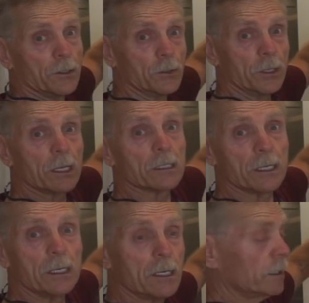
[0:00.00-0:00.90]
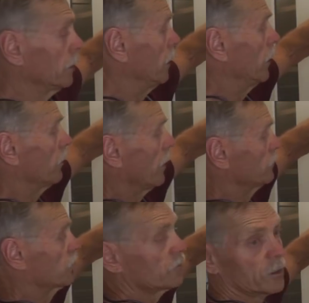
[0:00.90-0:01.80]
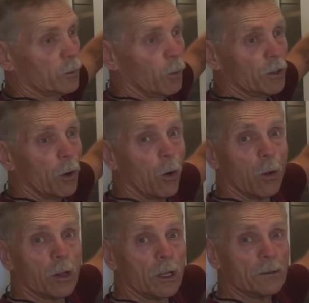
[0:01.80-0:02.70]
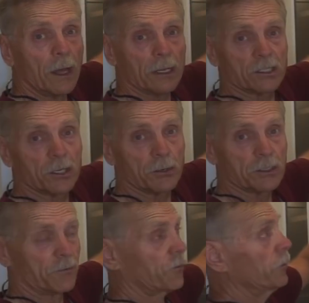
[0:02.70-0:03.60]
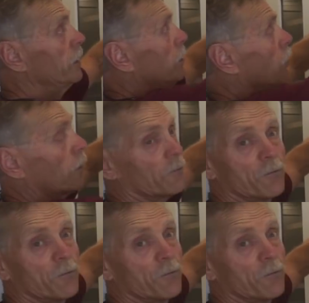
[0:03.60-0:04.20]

uniquely, here I'm just drilling one hole, not a series of three or a